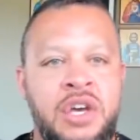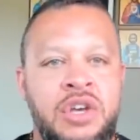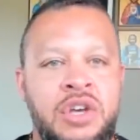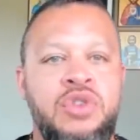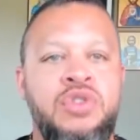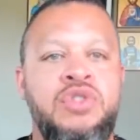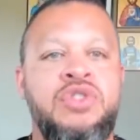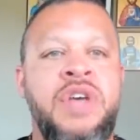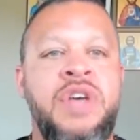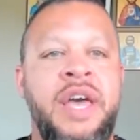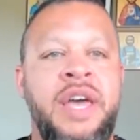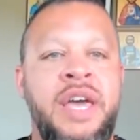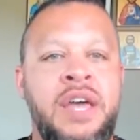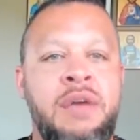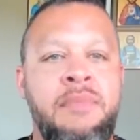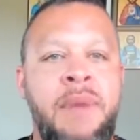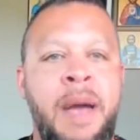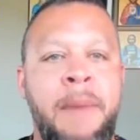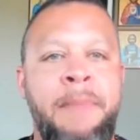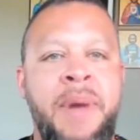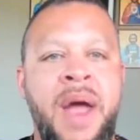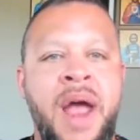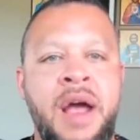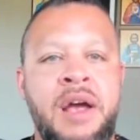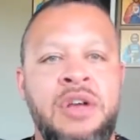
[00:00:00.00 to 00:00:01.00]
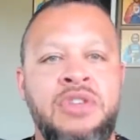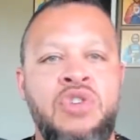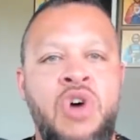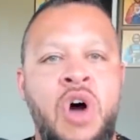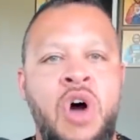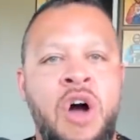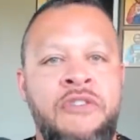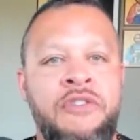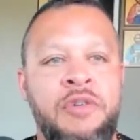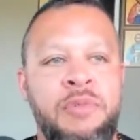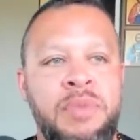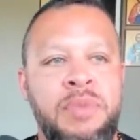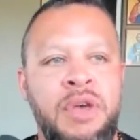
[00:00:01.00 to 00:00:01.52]
You say here, my parents
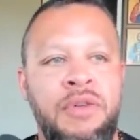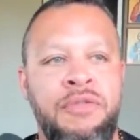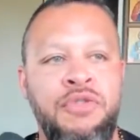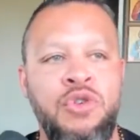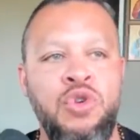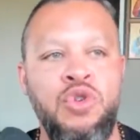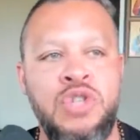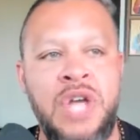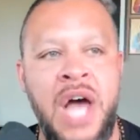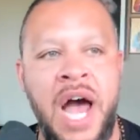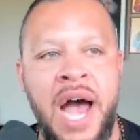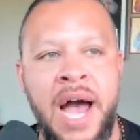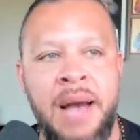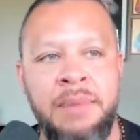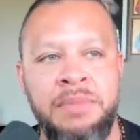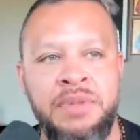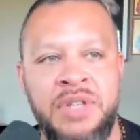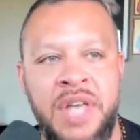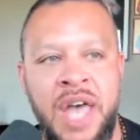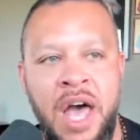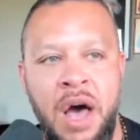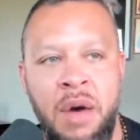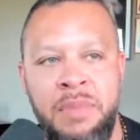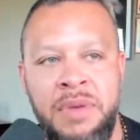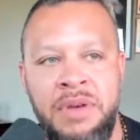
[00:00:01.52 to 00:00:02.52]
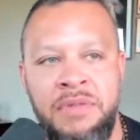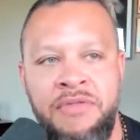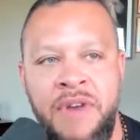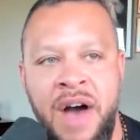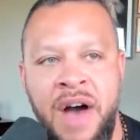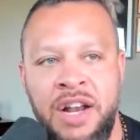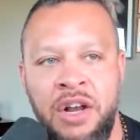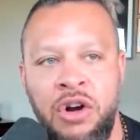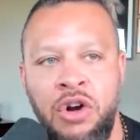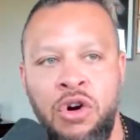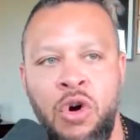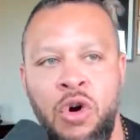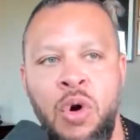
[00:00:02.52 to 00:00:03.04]
offered me a few times to help me
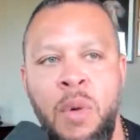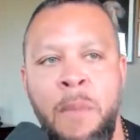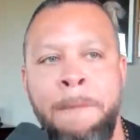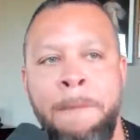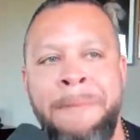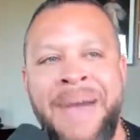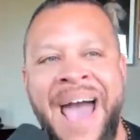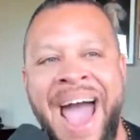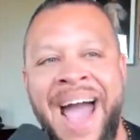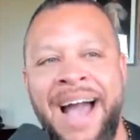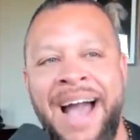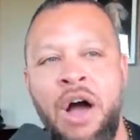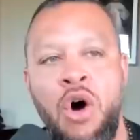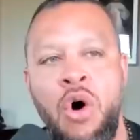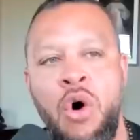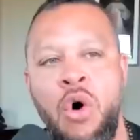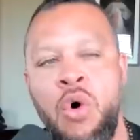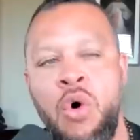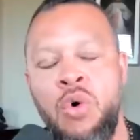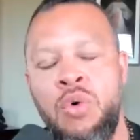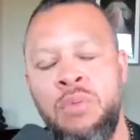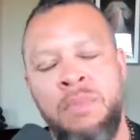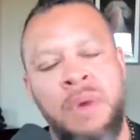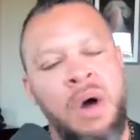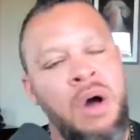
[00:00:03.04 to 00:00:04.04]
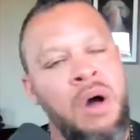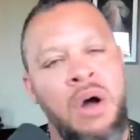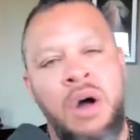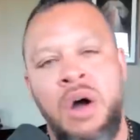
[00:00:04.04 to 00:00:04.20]
find a girl back home